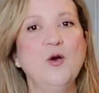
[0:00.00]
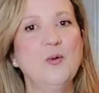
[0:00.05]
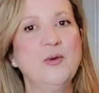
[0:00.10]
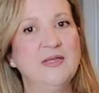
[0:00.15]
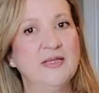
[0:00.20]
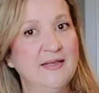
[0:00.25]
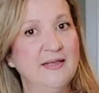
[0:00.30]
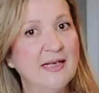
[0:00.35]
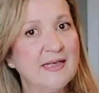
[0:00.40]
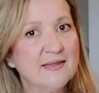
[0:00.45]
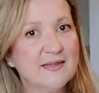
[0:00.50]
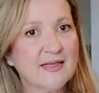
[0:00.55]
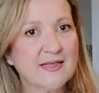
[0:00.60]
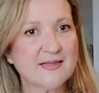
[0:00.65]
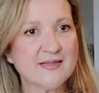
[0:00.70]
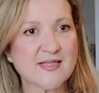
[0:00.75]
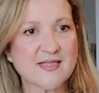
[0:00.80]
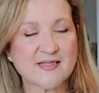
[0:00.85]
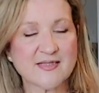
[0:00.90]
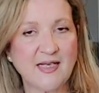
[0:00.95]
With an
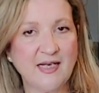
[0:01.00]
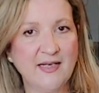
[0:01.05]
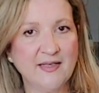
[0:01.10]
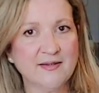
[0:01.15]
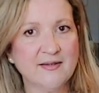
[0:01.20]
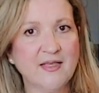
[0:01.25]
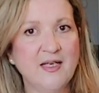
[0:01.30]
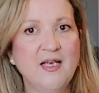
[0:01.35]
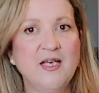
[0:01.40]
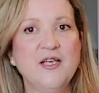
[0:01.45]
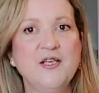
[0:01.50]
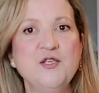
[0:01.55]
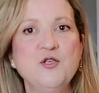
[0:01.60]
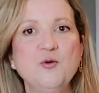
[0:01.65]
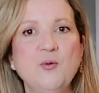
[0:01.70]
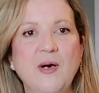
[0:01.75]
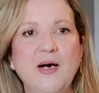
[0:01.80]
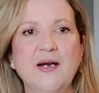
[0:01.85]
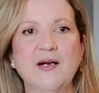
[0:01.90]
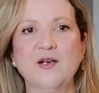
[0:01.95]
elegant style,
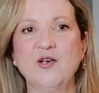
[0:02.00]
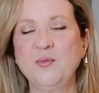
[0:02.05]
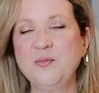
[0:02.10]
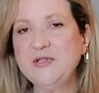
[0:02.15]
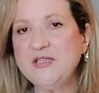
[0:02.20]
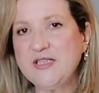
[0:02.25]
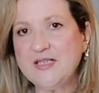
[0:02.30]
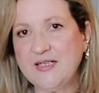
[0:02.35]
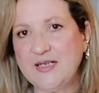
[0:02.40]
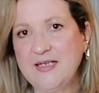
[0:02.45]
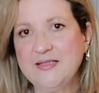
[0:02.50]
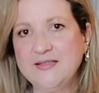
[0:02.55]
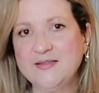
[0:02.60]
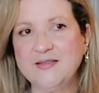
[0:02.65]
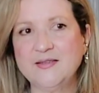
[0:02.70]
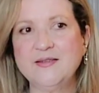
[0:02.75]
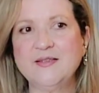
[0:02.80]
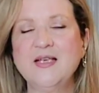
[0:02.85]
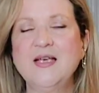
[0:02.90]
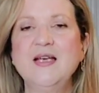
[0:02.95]
you are
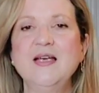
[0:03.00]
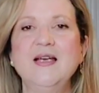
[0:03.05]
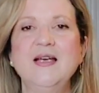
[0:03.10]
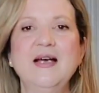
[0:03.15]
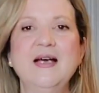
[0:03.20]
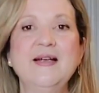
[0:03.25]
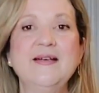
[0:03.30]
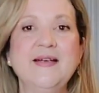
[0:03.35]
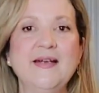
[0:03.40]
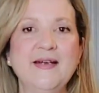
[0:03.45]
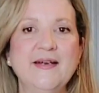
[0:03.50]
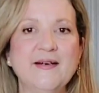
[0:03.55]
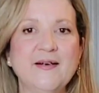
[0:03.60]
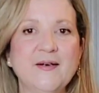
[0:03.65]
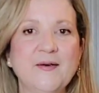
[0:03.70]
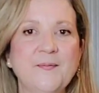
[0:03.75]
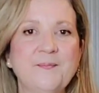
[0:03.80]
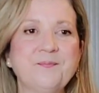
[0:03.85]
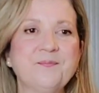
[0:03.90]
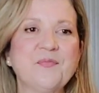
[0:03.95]
communicating an
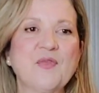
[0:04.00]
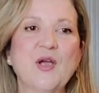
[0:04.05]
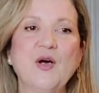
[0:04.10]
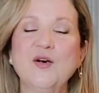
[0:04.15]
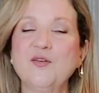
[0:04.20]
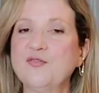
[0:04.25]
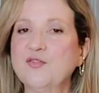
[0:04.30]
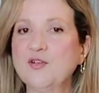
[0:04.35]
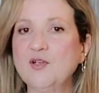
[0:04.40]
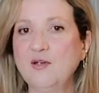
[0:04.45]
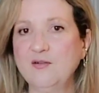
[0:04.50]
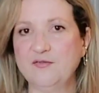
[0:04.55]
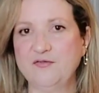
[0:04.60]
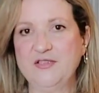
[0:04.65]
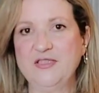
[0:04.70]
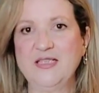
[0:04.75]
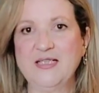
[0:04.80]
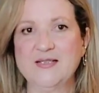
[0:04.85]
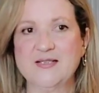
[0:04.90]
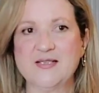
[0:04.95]
air of
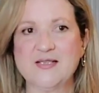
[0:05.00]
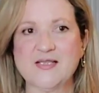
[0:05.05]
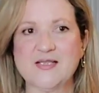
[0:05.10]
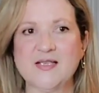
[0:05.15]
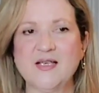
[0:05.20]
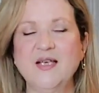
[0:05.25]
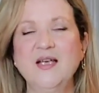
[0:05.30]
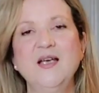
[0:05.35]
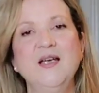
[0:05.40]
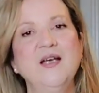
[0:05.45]
confidence,